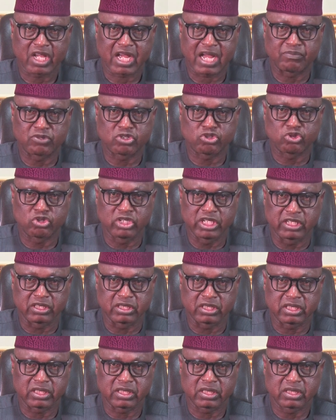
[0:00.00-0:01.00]
I'm
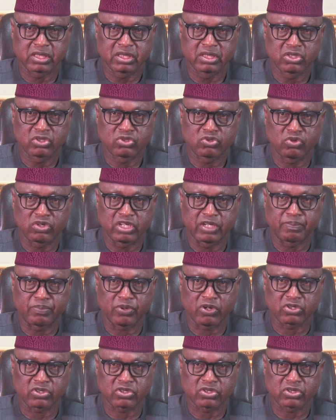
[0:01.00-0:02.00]
thrilled to
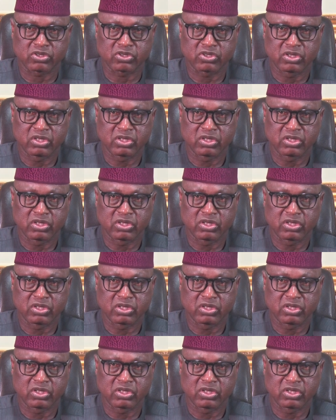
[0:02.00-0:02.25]
report